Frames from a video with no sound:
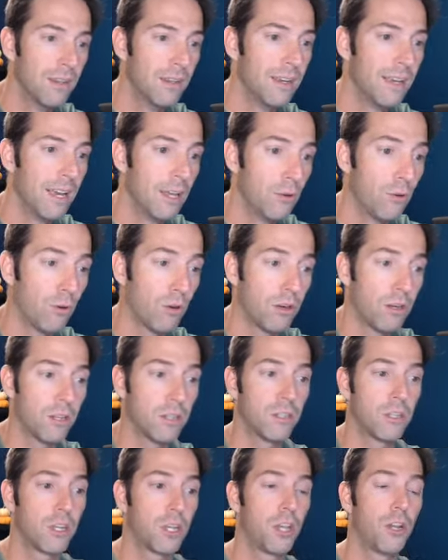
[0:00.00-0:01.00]
in order to
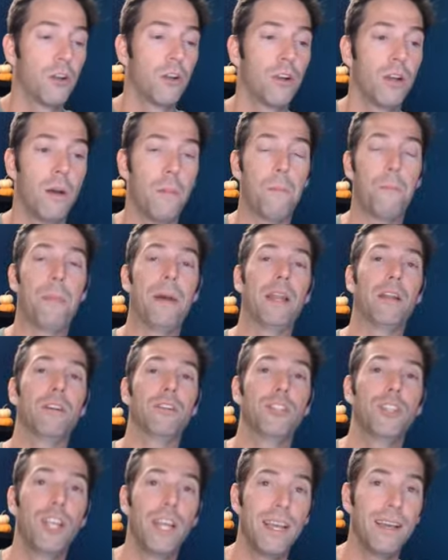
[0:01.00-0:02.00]
secure a better
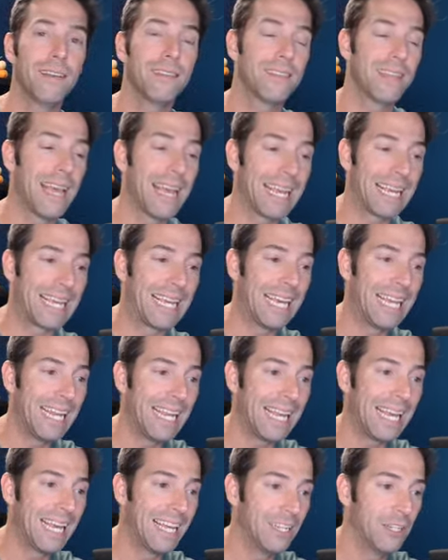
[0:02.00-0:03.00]
chance at getting
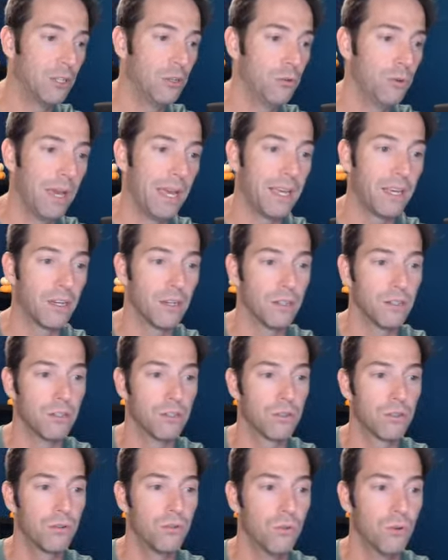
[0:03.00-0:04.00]
into a good
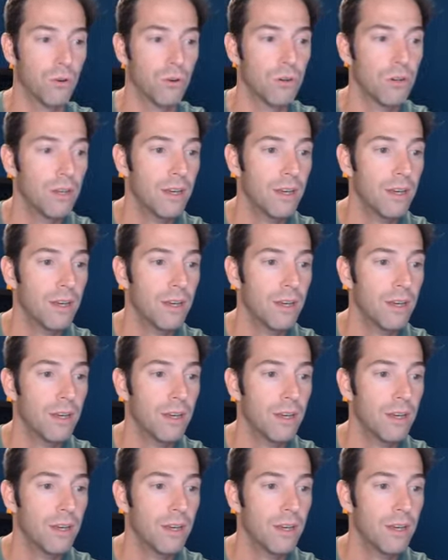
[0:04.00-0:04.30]
school.